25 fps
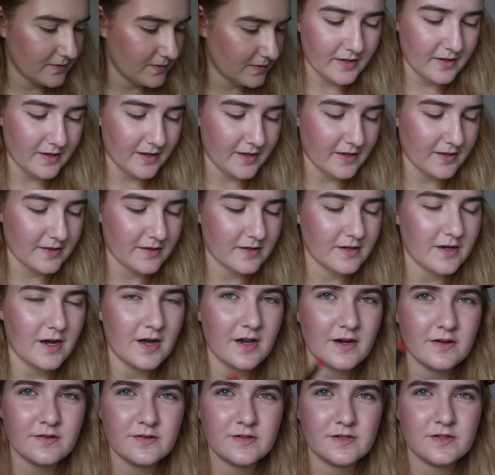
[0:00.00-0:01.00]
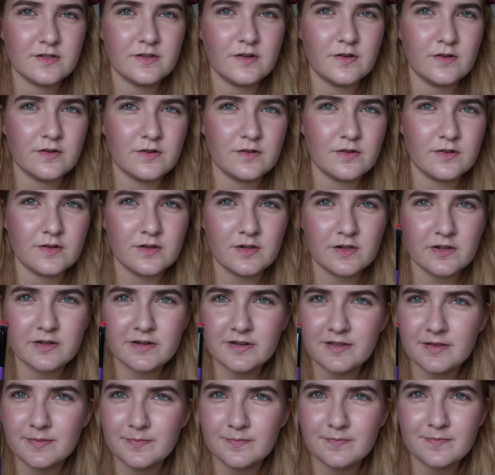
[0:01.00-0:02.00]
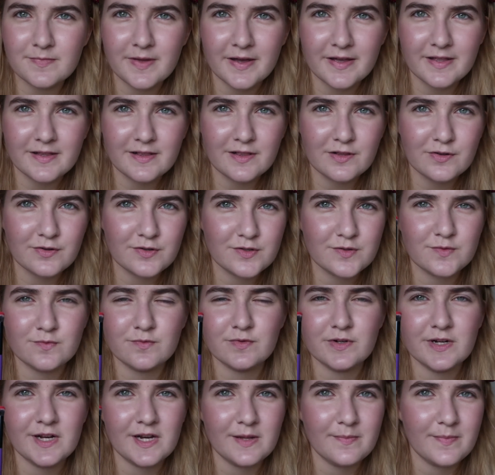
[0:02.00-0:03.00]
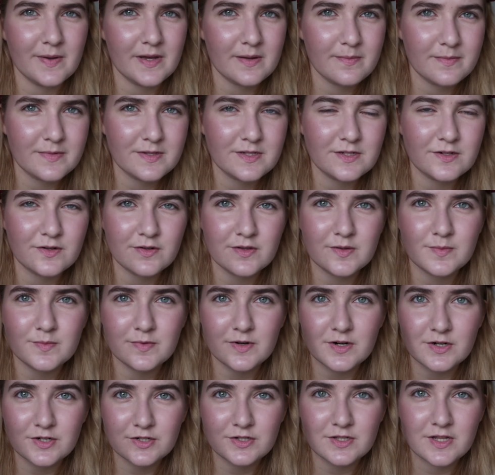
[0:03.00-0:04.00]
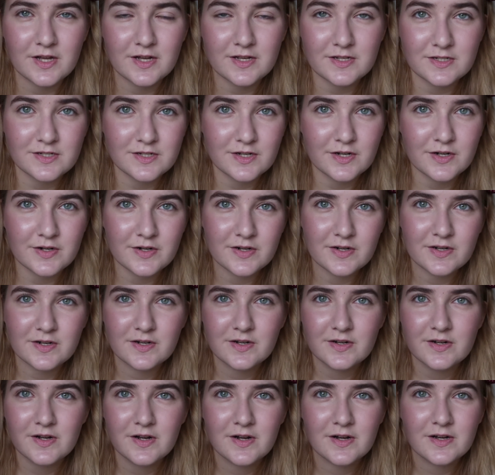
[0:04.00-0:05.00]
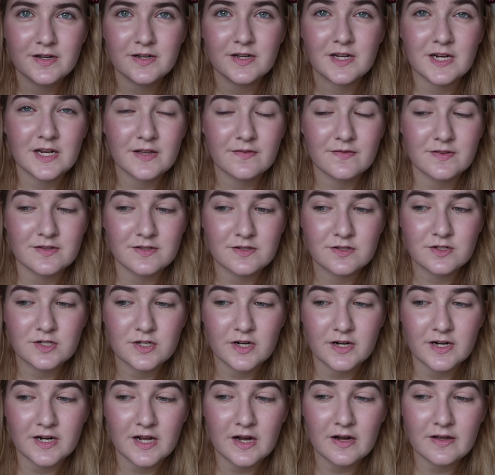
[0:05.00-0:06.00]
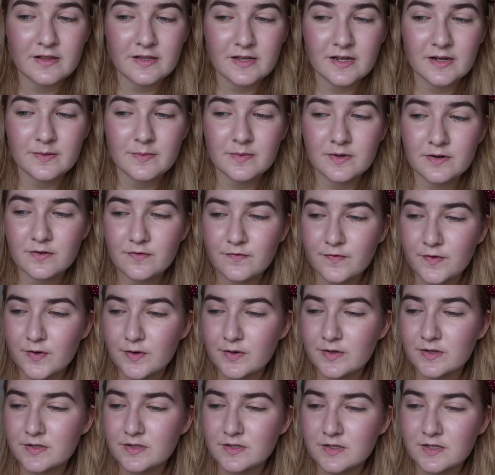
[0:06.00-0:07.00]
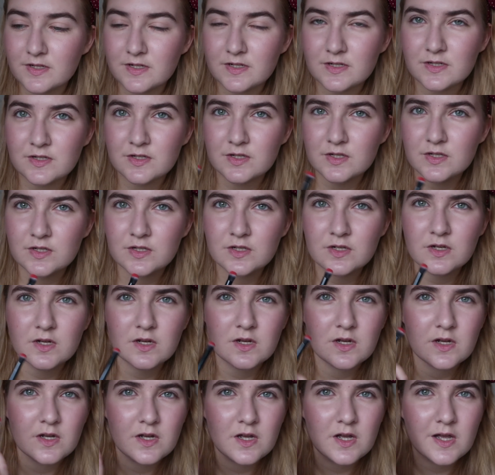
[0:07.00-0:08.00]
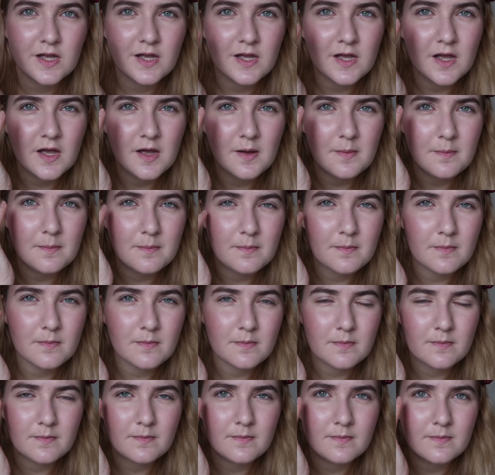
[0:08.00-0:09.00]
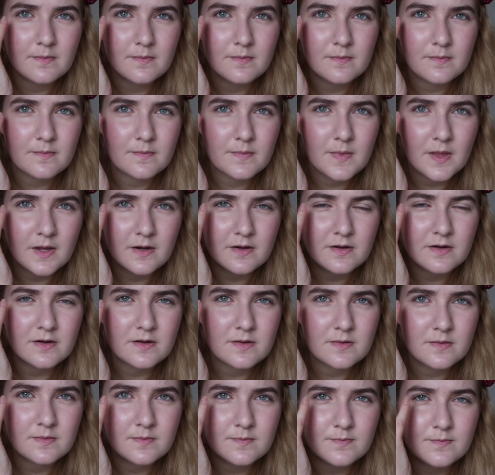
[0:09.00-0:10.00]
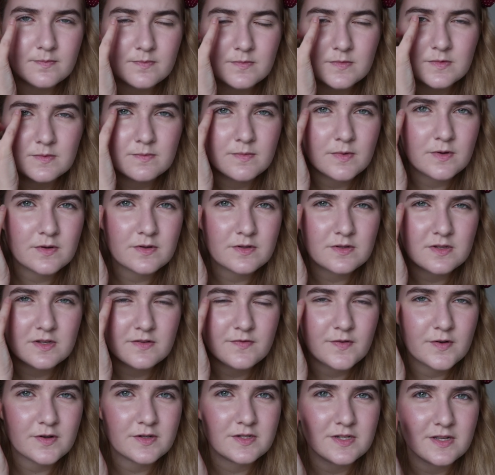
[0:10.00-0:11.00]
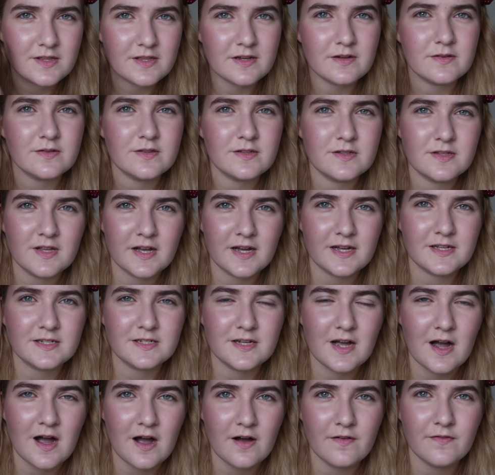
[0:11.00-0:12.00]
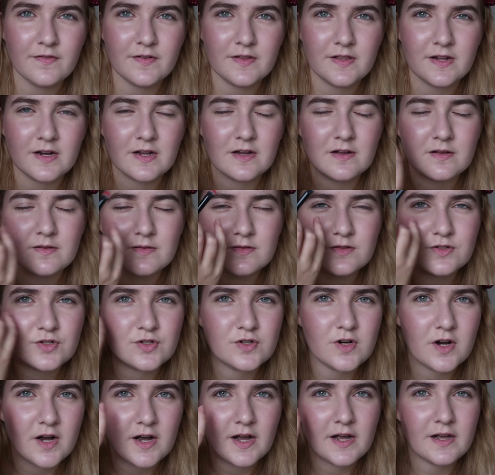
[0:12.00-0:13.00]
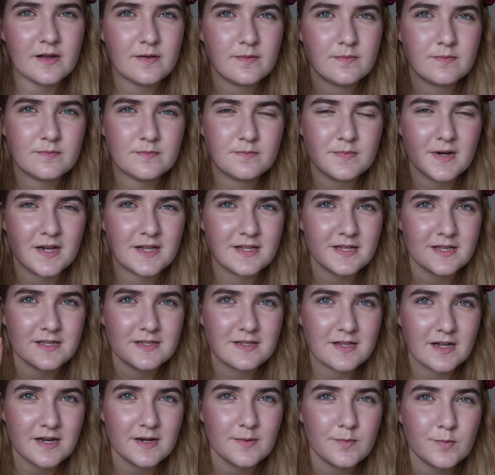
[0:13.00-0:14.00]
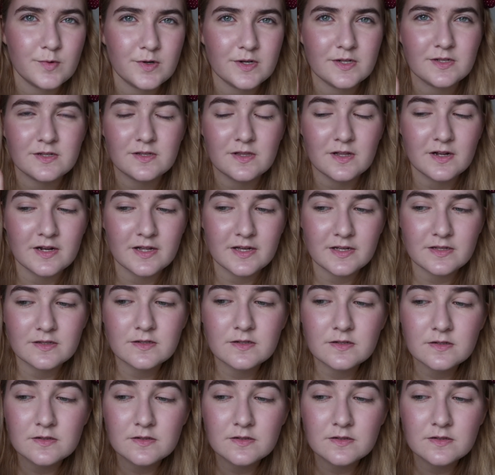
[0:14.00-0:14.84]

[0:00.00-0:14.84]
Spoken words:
And like the colour has gone, look at the, like, it looks really pigmented on the brush there. So I'm going to give this a try now. I think I'm going to focus this, I'm going to mostly focus I think on the second half, and then I'll try blending it slightly more into the lids.